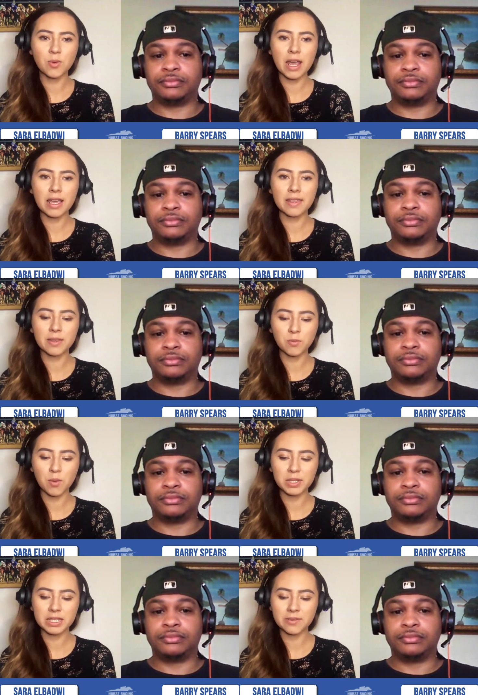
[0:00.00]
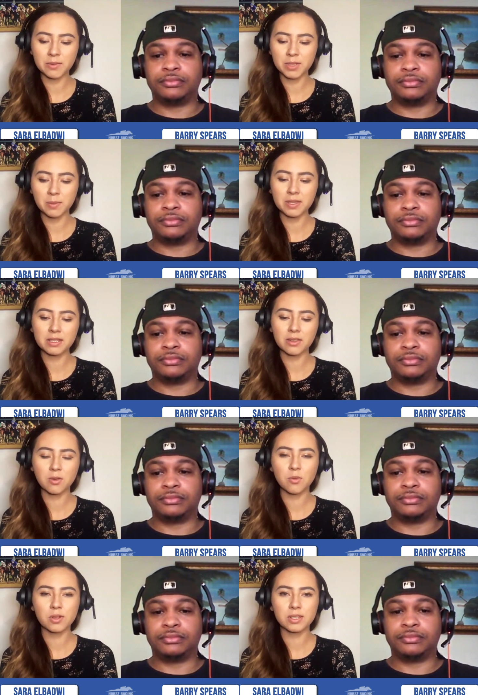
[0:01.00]
Speaker 1: in a way than what we see from some of these
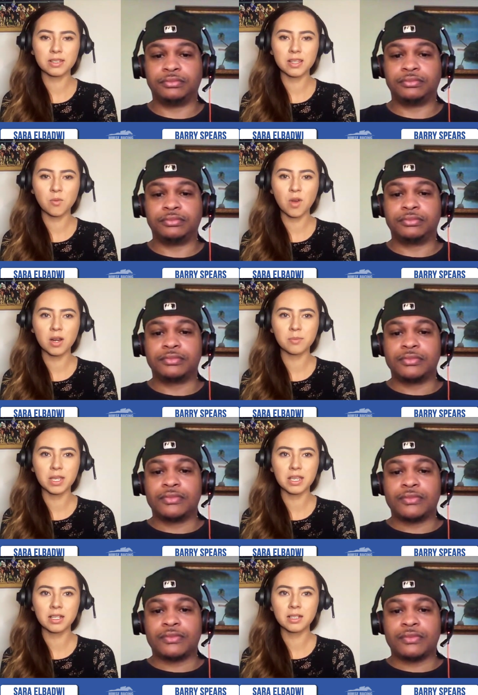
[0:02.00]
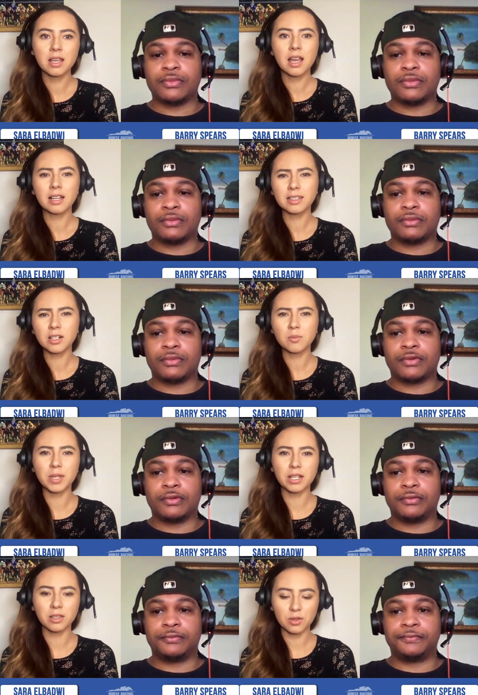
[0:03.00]
other horses that want to be a little
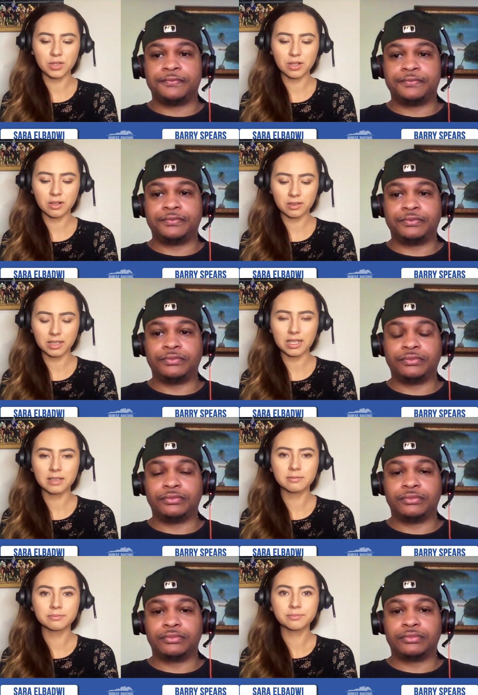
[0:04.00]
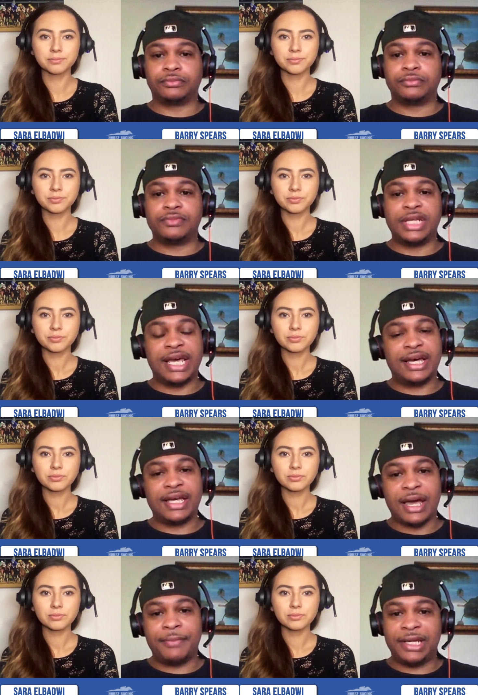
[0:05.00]
bit closer early
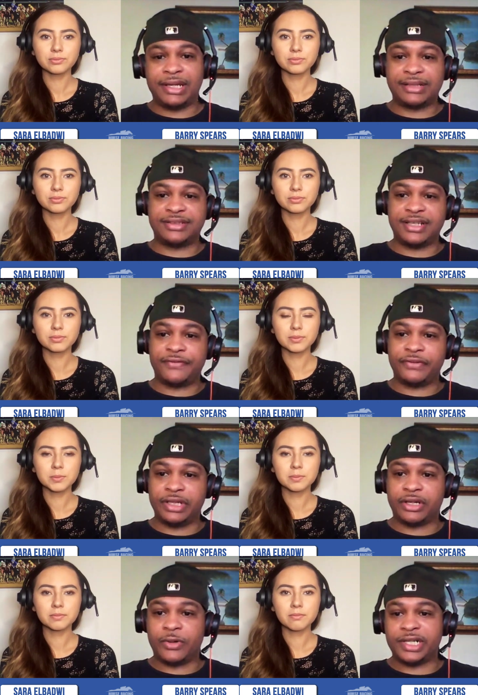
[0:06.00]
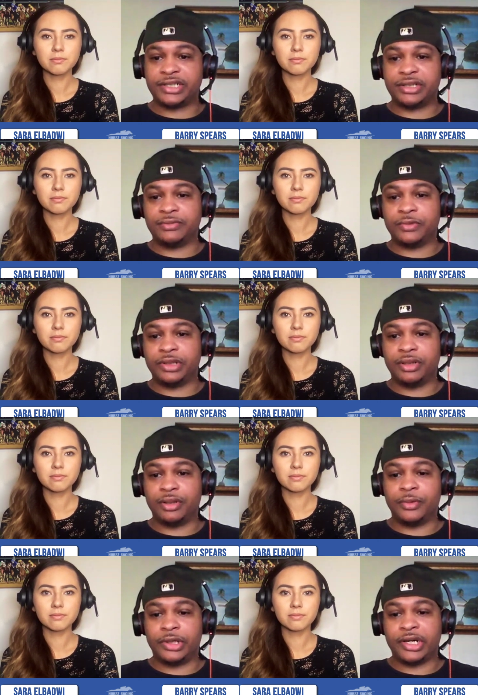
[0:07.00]
Speaker 2: yeah i mean that's definitely a question when
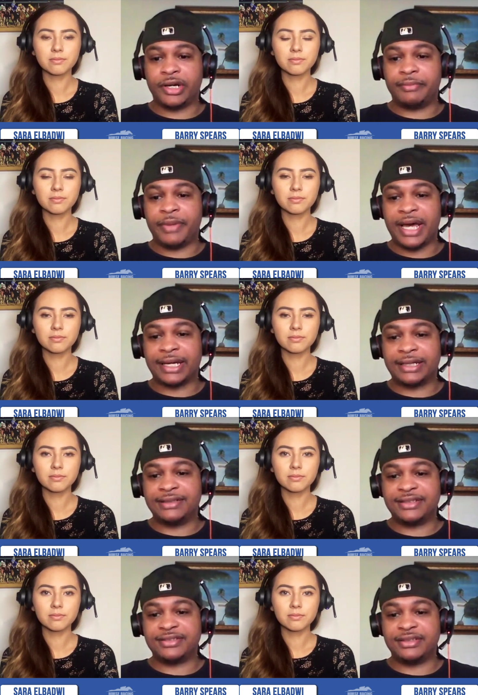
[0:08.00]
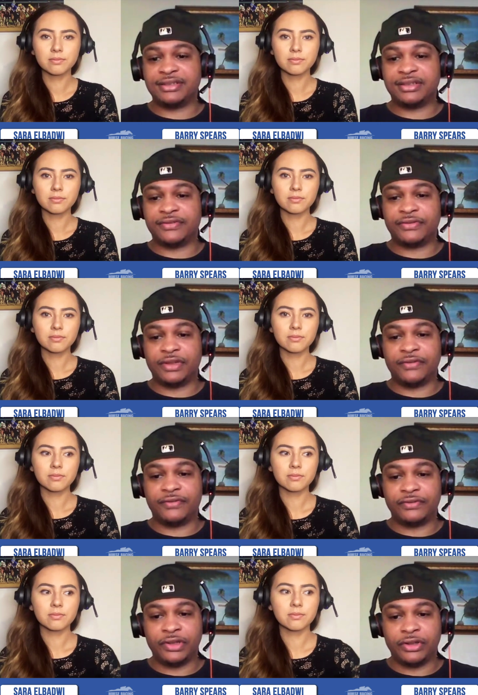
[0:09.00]
you're when you're cutting back in distance if
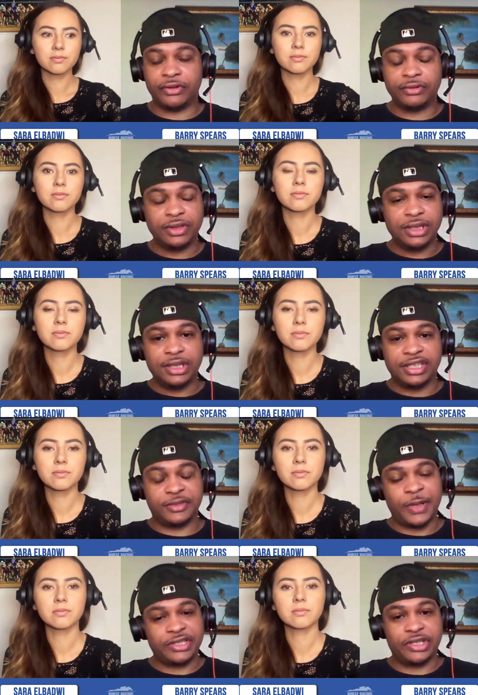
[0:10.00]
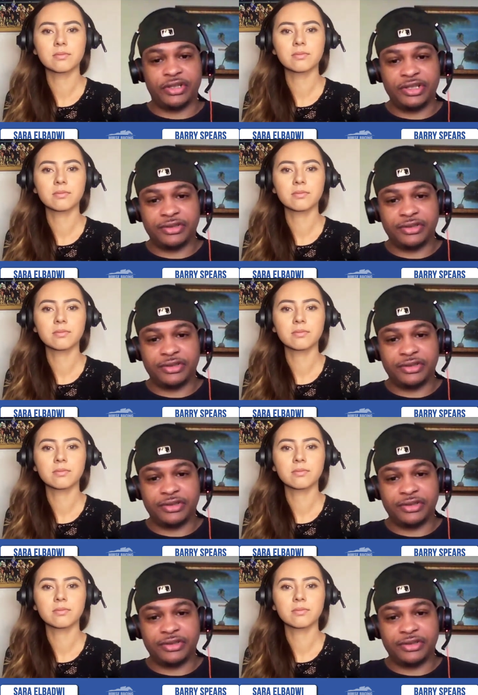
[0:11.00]
if you know especially on